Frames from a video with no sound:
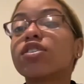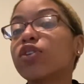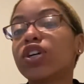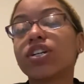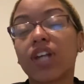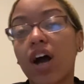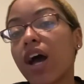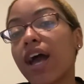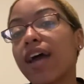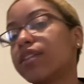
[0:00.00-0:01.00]
so you're
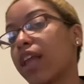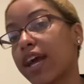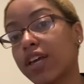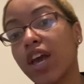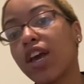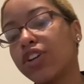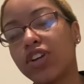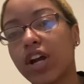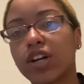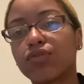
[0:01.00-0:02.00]
not
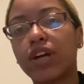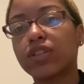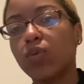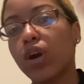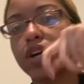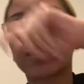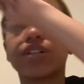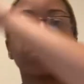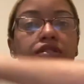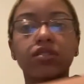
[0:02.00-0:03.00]
gonna write the
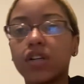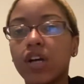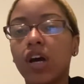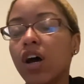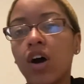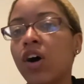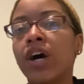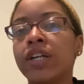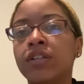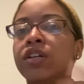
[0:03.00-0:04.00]
word
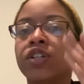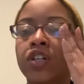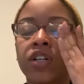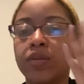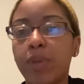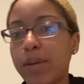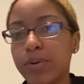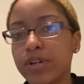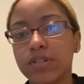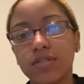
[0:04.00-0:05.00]
on your
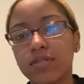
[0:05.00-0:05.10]
paper.